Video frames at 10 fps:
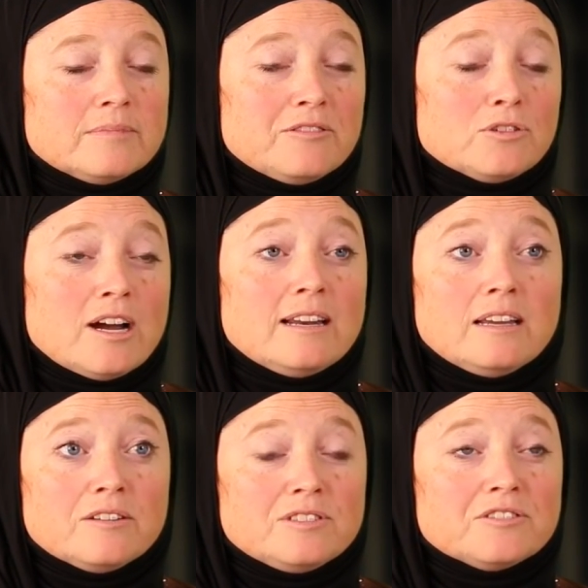a
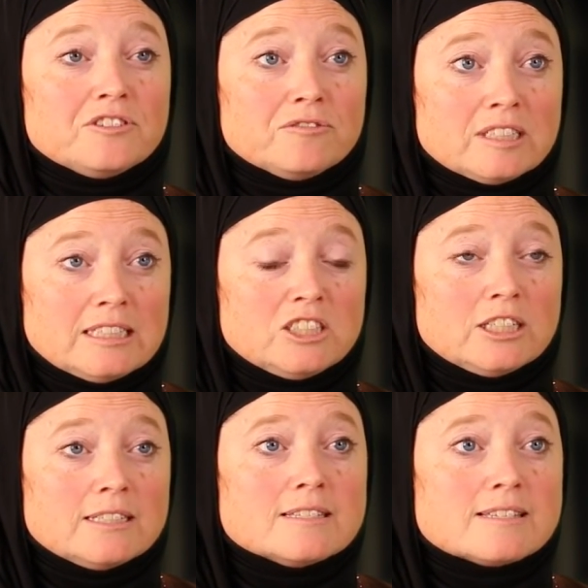variety of different
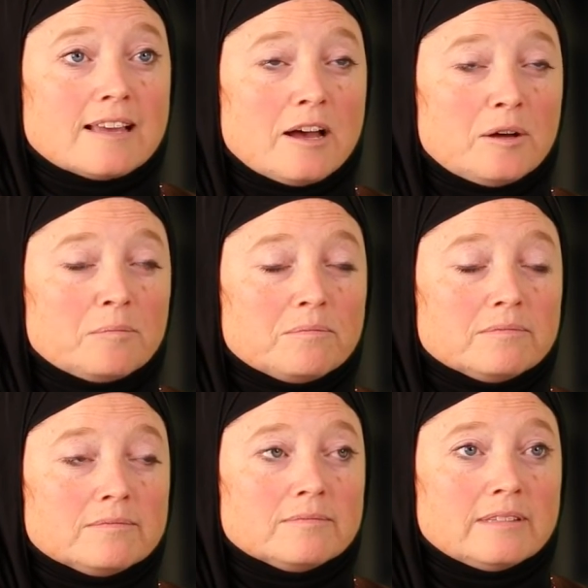religions,
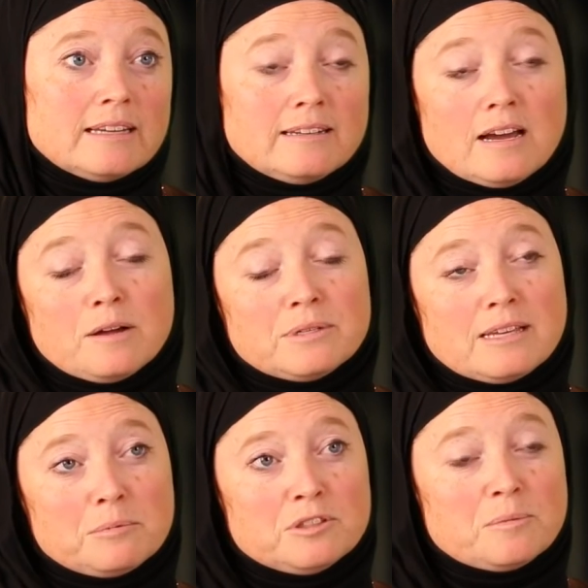um, then I
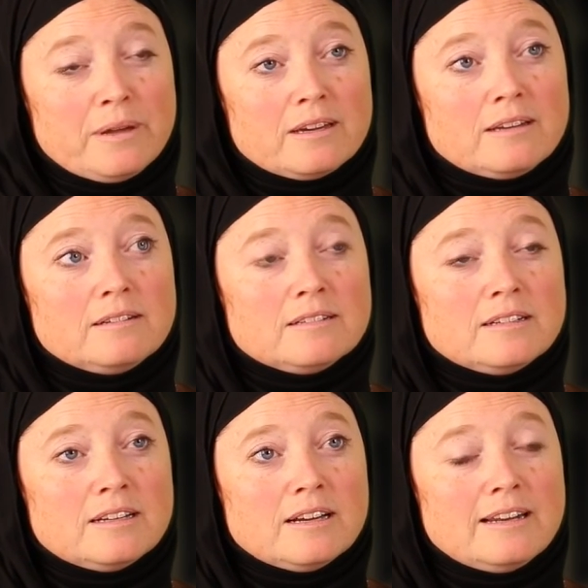was able to make a,
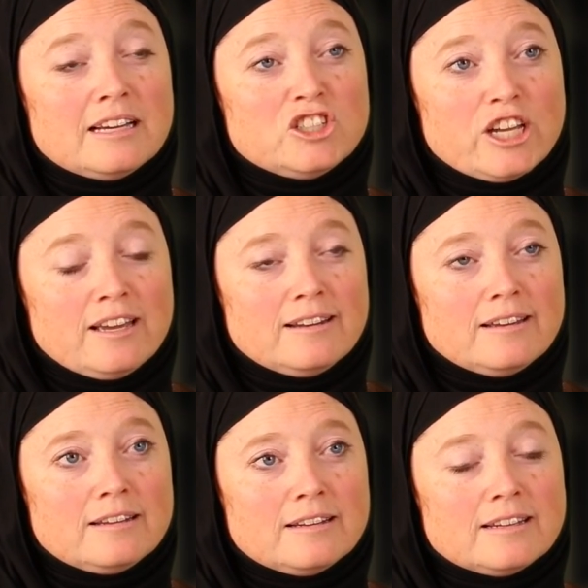an
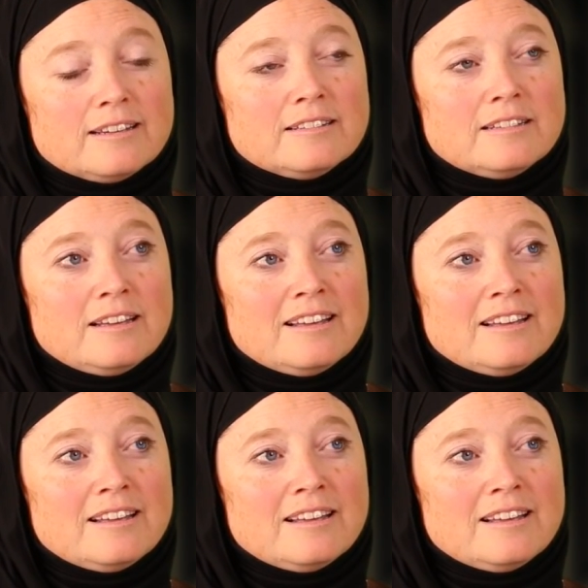educated and a